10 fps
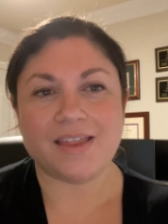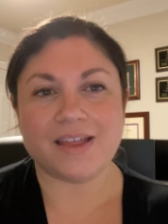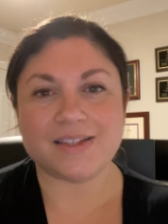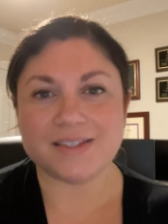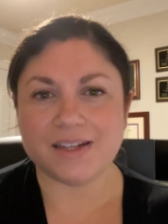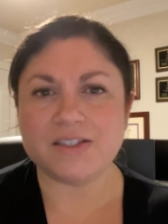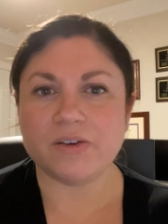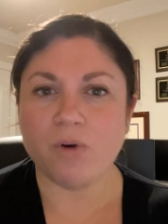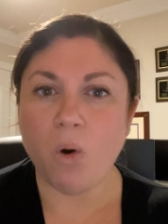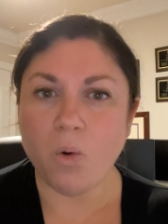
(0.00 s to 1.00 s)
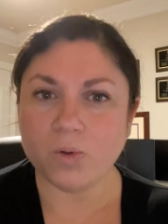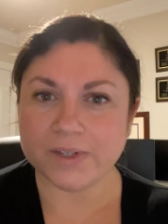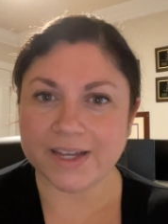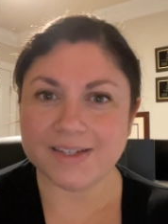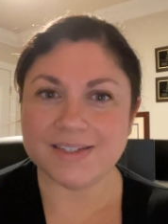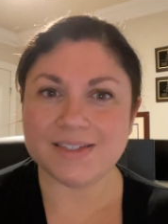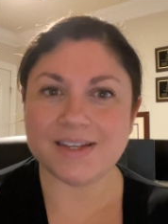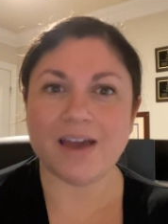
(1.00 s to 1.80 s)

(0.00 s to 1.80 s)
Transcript: that sense of wholeness?